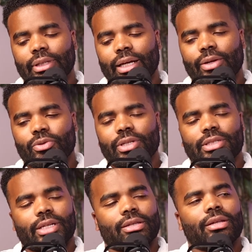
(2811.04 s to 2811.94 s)

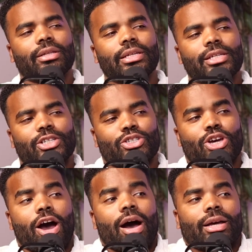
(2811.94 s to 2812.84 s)
it's like the least
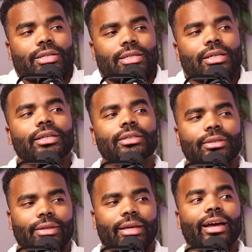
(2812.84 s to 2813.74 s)

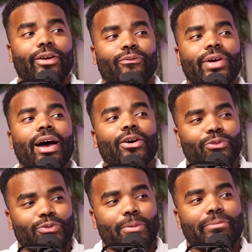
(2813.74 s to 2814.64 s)
toxic thing I
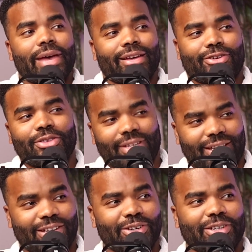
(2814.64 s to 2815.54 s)
found for men on the
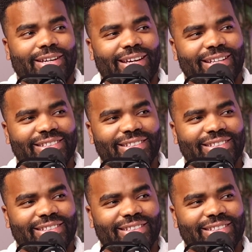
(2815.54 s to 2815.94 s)
internet.